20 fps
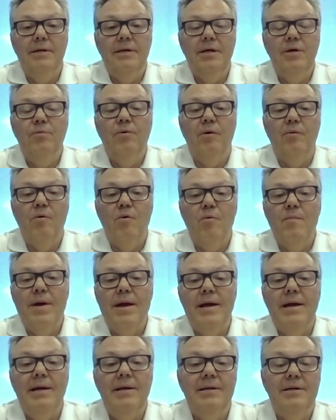he will
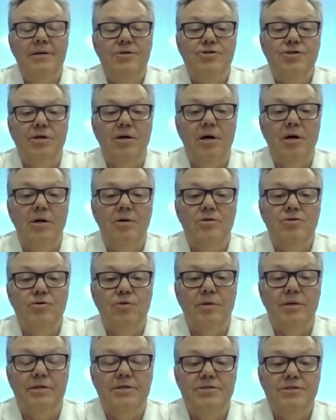remain in Chicago's
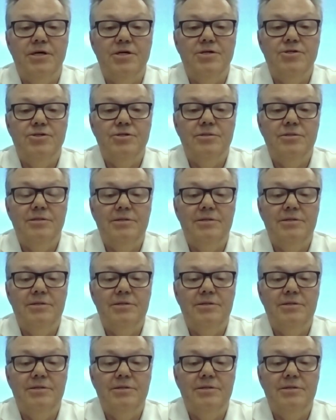organization.